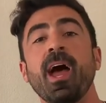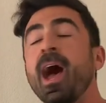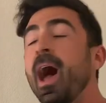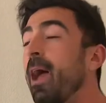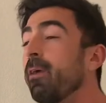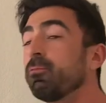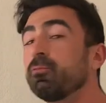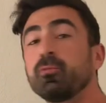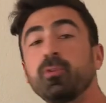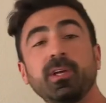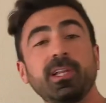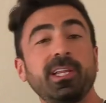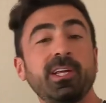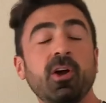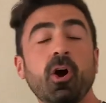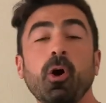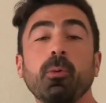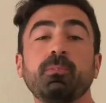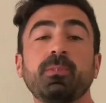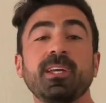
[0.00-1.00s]
I really
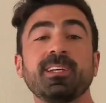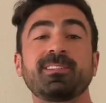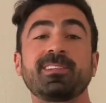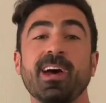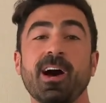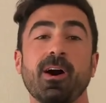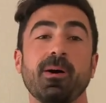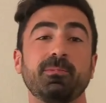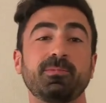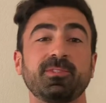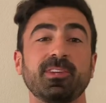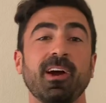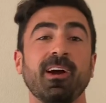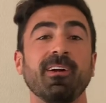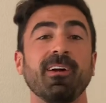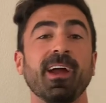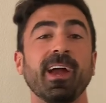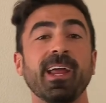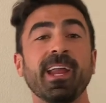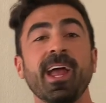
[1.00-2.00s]
hope this helps, all
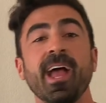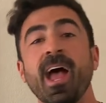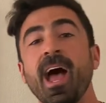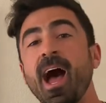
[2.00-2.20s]
right?